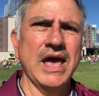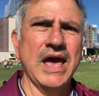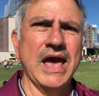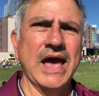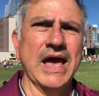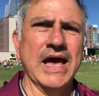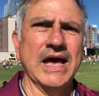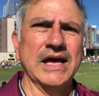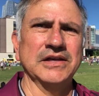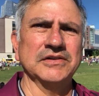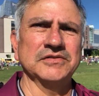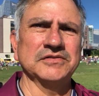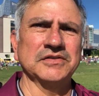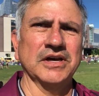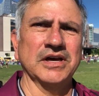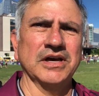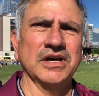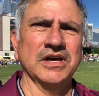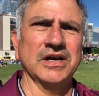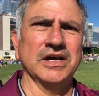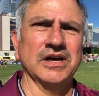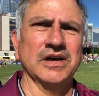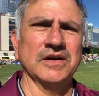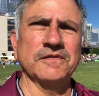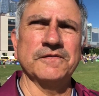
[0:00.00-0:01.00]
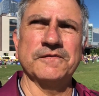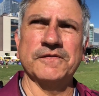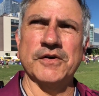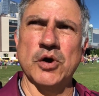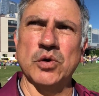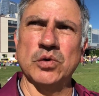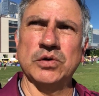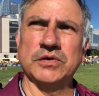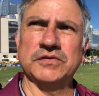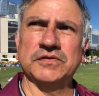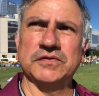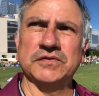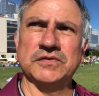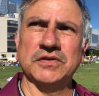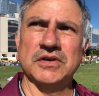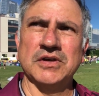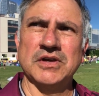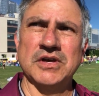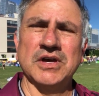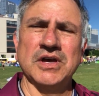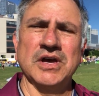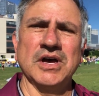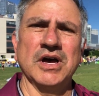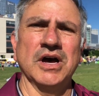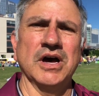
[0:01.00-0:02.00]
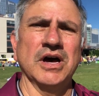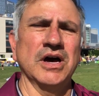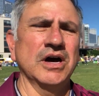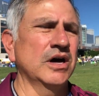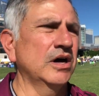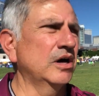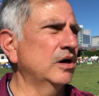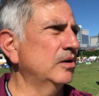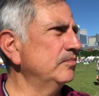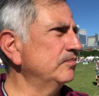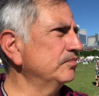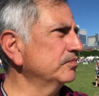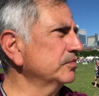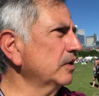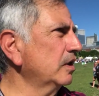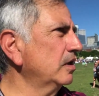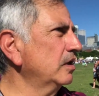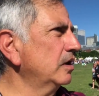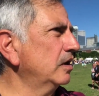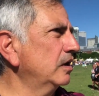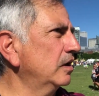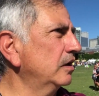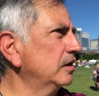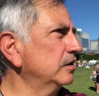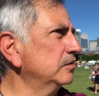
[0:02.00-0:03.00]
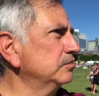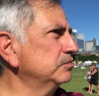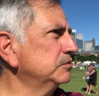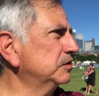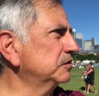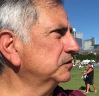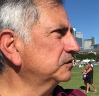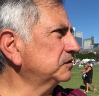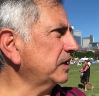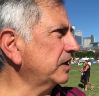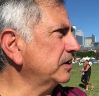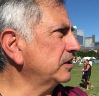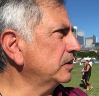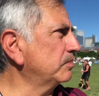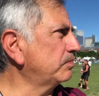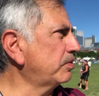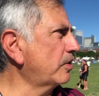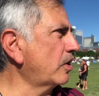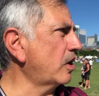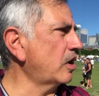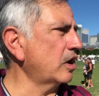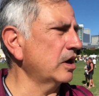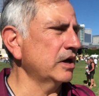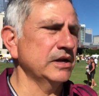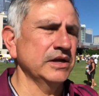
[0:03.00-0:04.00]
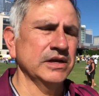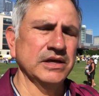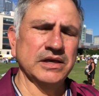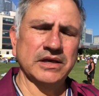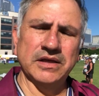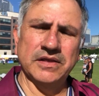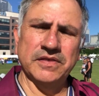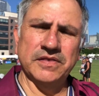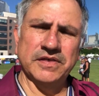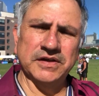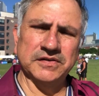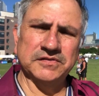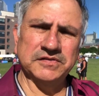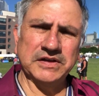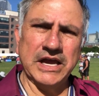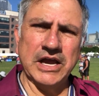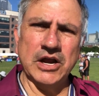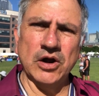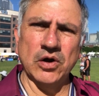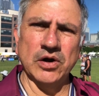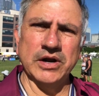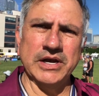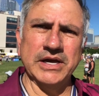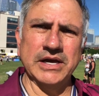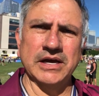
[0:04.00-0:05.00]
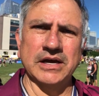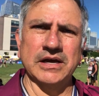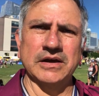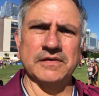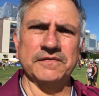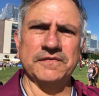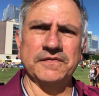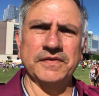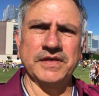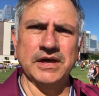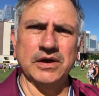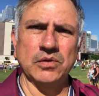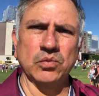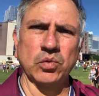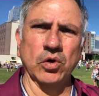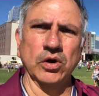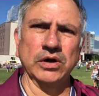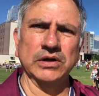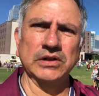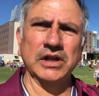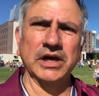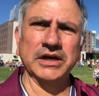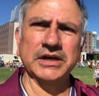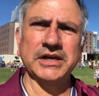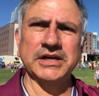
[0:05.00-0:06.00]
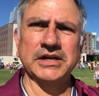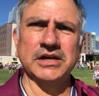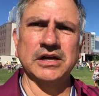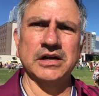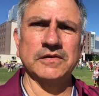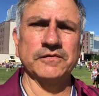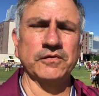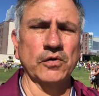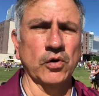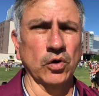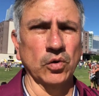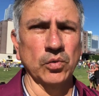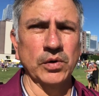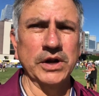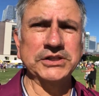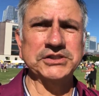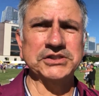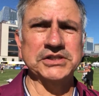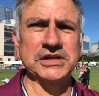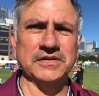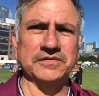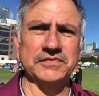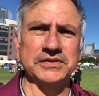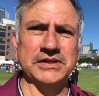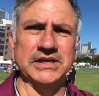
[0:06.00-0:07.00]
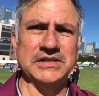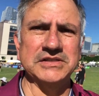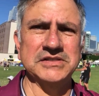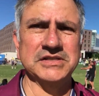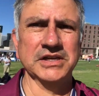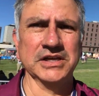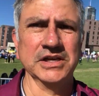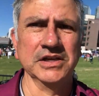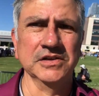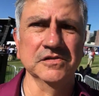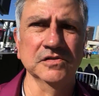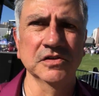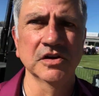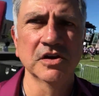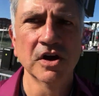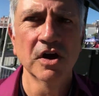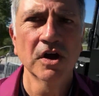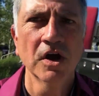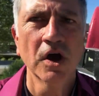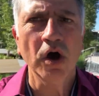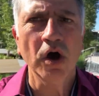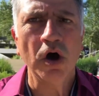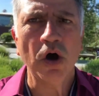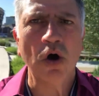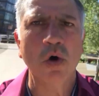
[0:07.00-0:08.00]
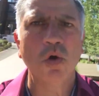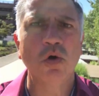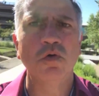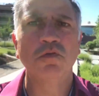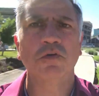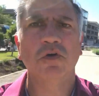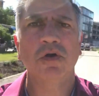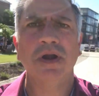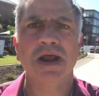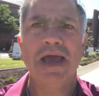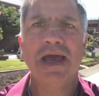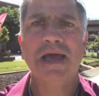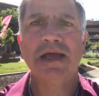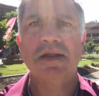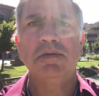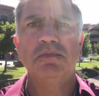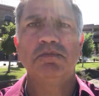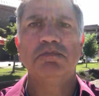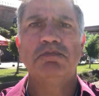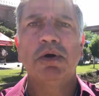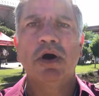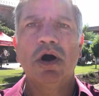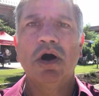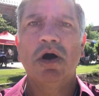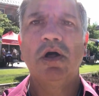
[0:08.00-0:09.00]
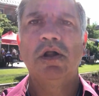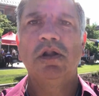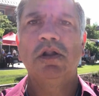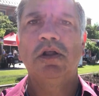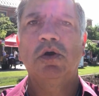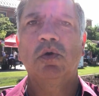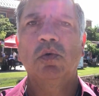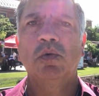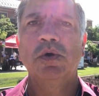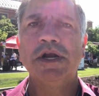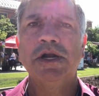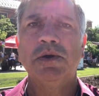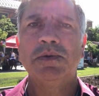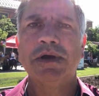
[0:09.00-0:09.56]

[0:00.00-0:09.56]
as uh, folks um, descend upon this area if they weren't lucky enough or rich enough to get tickets over at Ball Arena.